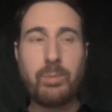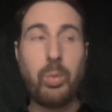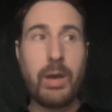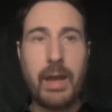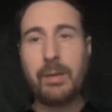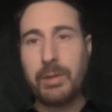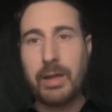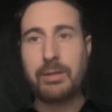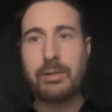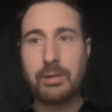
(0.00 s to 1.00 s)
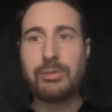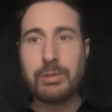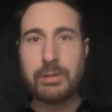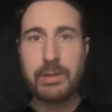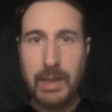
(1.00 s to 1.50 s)
what animal agriculture
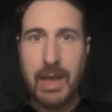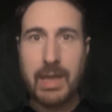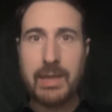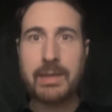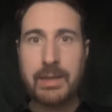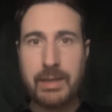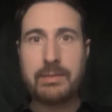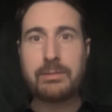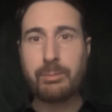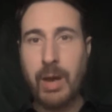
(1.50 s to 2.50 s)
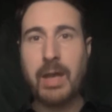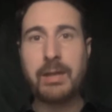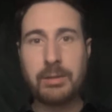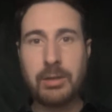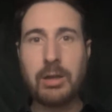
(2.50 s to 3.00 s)
is like is, by
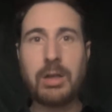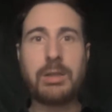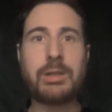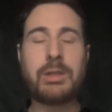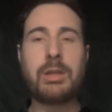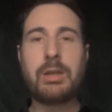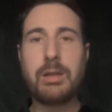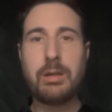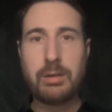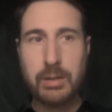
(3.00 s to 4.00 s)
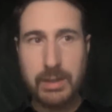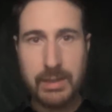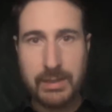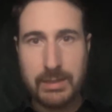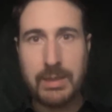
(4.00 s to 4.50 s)
and large,
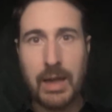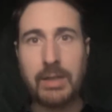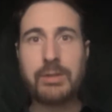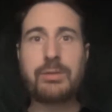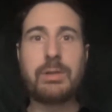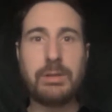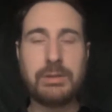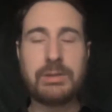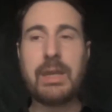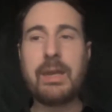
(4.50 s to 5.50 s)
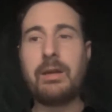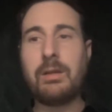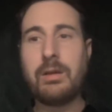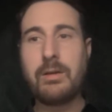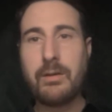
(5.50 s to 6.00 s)
industrial
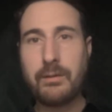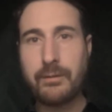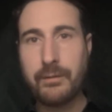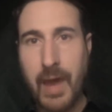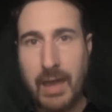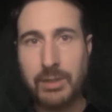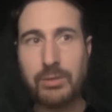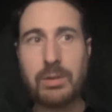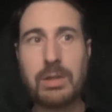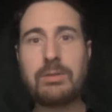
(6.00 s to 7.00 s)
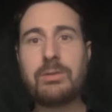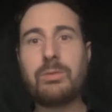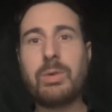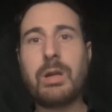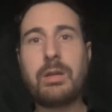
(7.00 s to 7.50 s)
scale factories
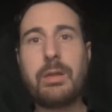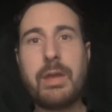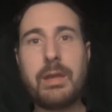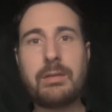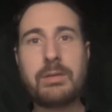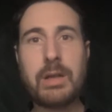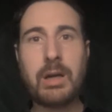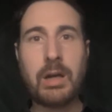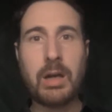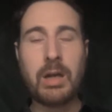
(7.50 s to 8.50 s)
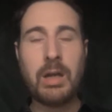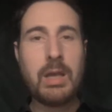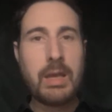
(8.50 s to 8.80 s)
where things are